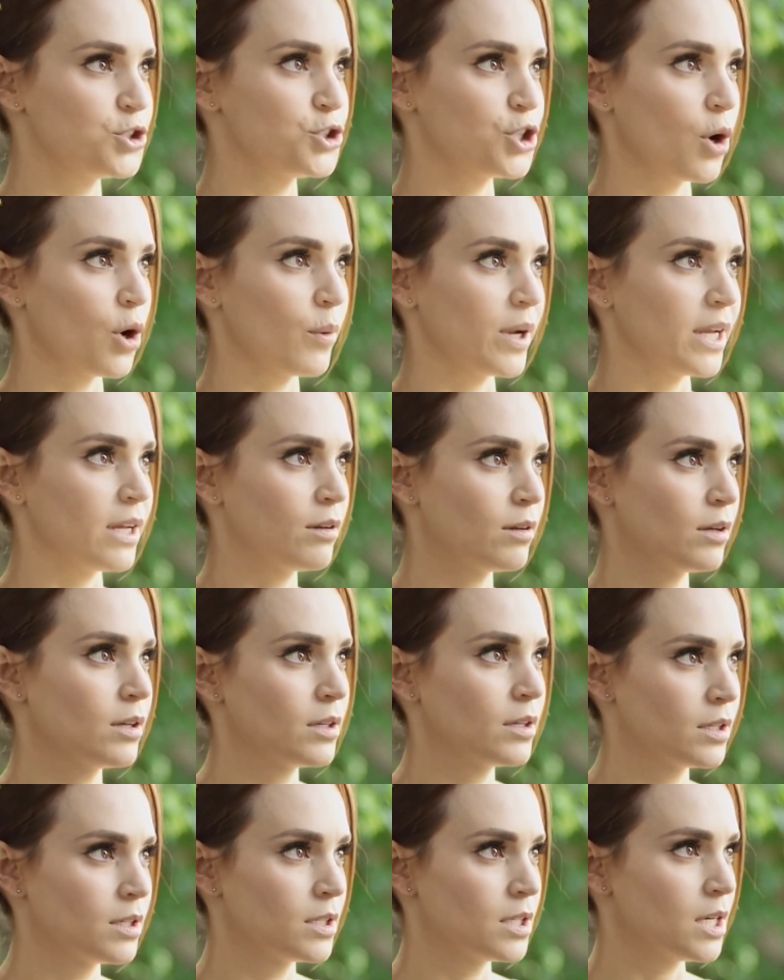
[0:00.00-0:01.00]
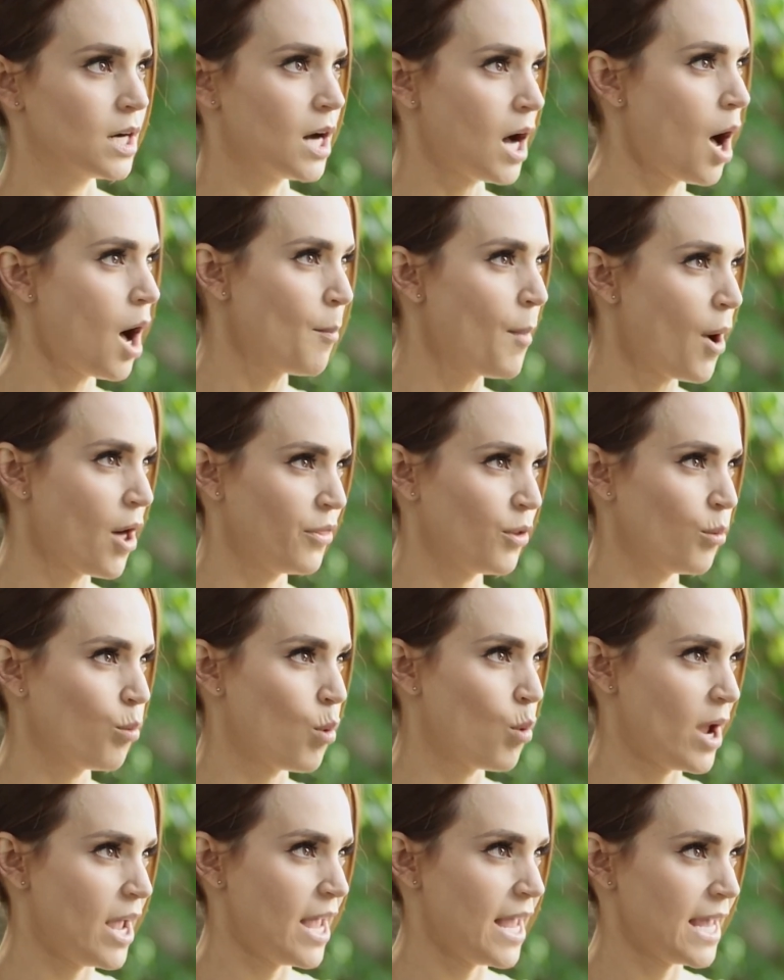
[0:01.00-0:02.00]
Don't worry, Joey.
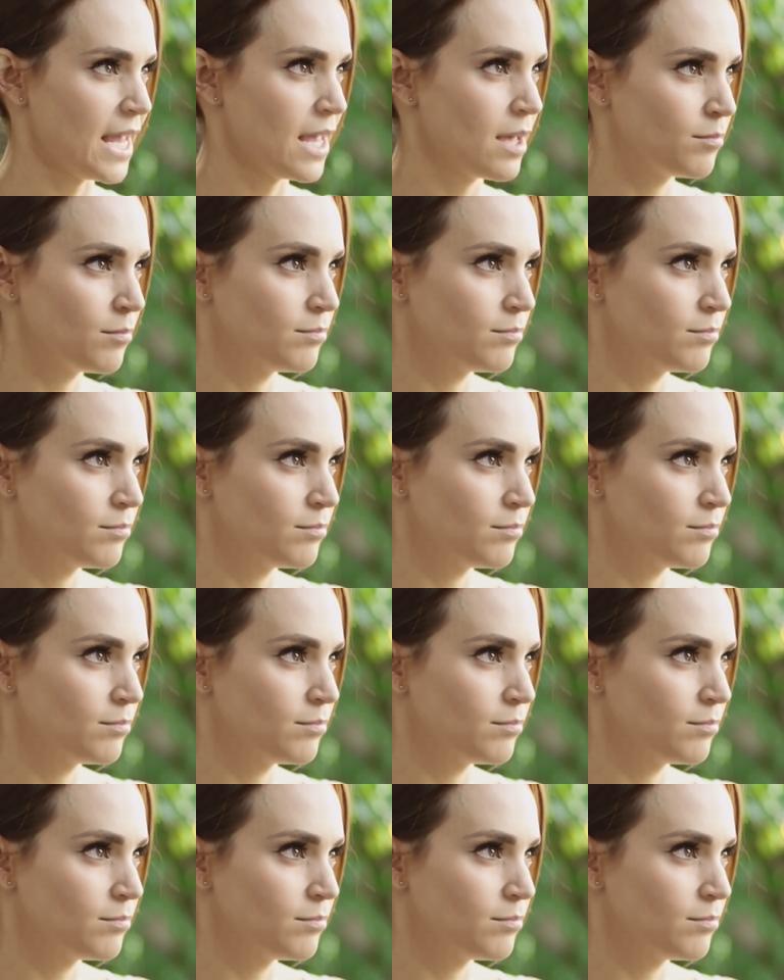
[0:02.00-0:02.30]
I'm on the